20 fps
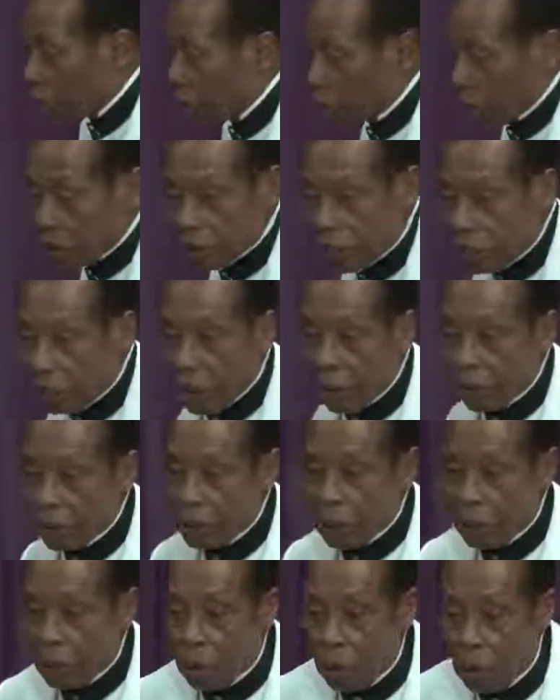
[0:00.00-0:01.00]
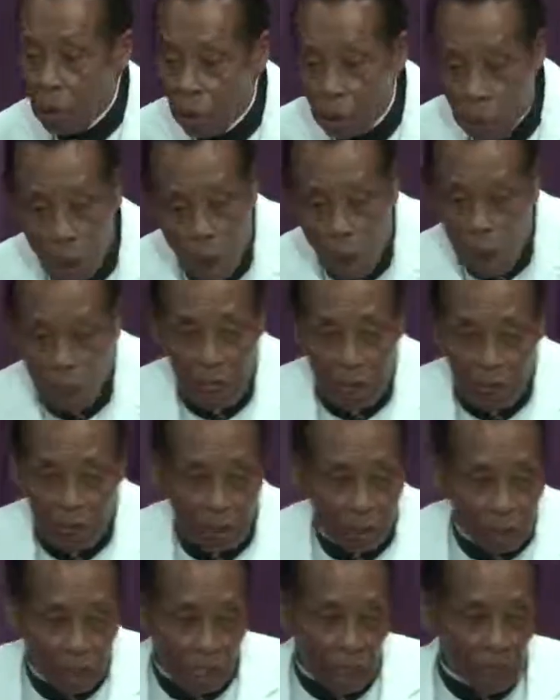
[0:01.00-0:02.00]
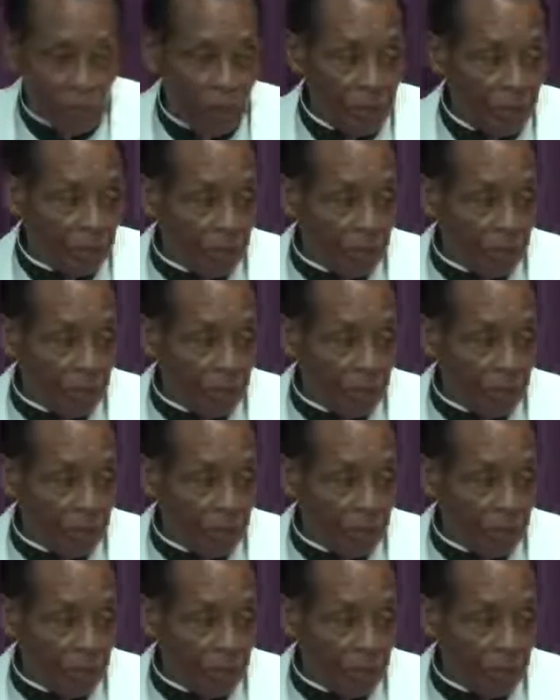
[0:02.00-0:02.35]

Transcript: you, surround you, war everywhere?